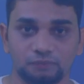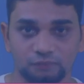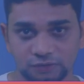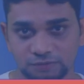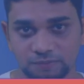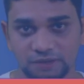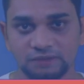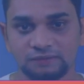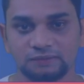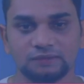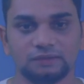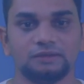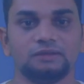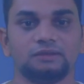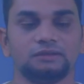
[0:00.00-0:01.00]
which means
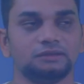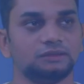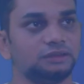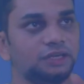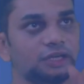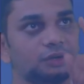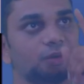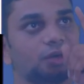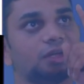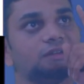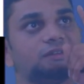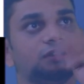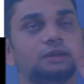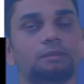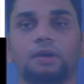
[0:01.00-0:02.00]
here you can
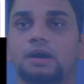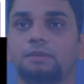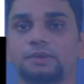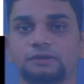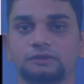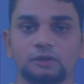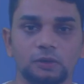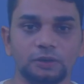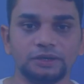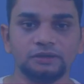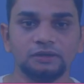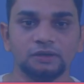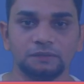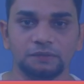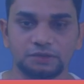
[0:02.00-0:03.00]
see the bulb is
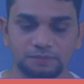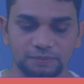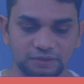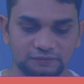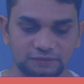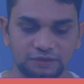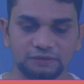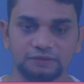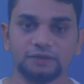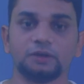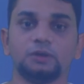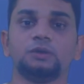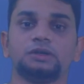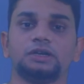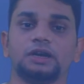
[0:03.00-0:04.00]
glowing, which means it is a
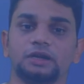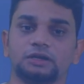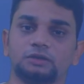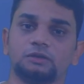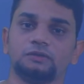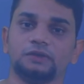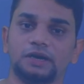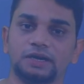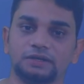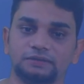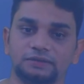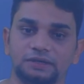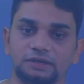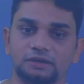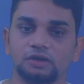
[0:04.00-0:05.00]
good conductor of
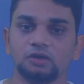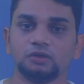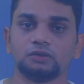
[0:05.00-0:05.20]
electricity.